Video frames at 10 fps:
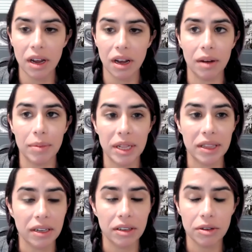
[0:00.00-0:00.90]
Um, and
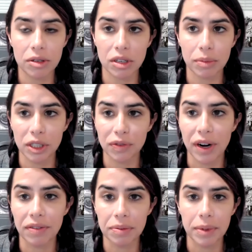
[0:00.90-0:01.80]
thank you so much for
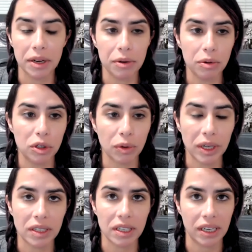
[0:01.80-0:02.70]
everybody who
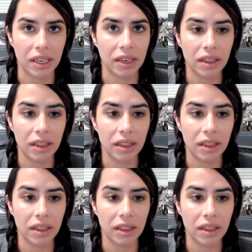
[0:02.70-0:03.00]
joined in.